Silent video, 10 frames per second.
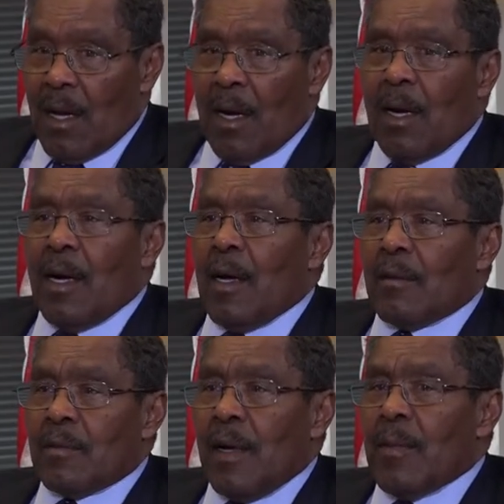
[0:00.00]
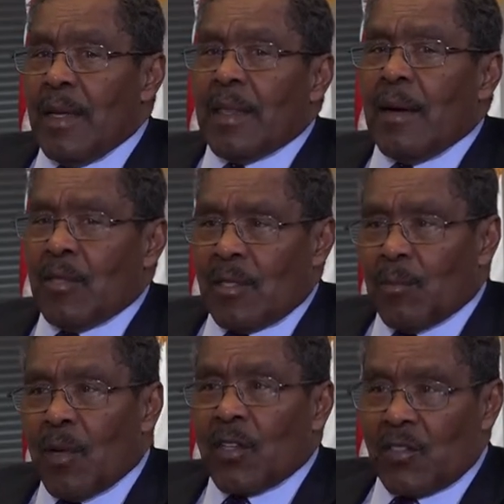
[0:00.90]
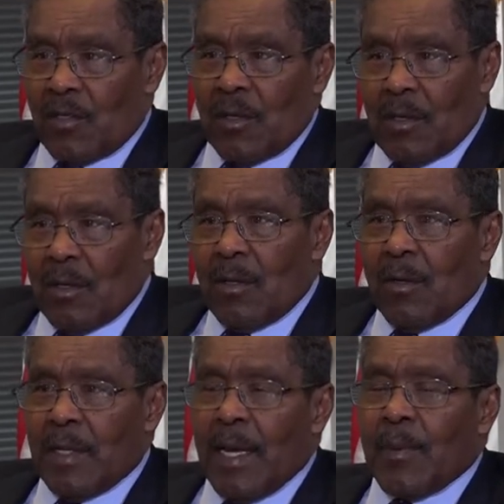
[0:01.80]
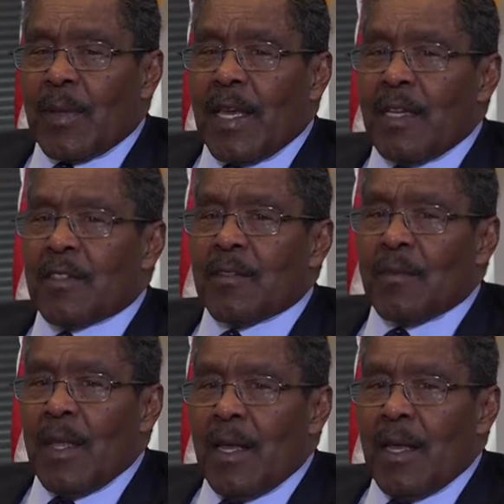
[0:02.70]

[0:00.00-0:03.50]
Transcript: that was a plus on the application.